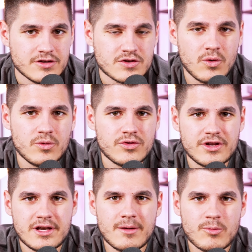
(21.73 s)
So the
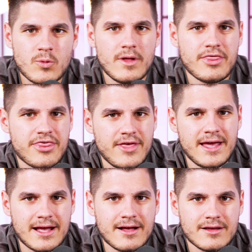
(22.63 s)
number one
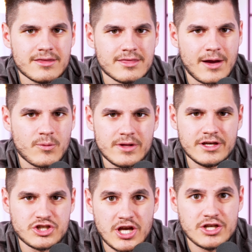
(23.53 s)
thing that
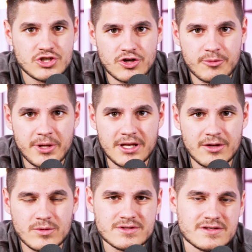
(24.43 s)
really changed your
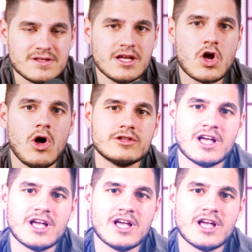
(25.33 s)
opinion was this thing called